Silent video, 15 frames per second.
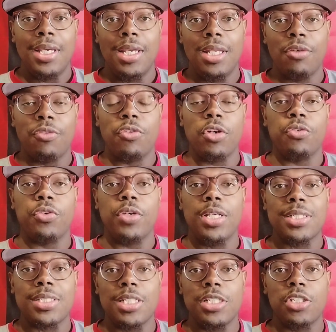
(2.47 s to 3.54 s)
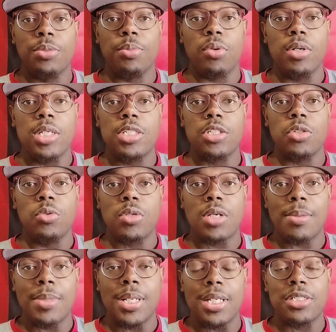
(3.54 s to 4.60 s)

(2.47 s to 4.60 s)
NFL fans, it's your boy Ju coming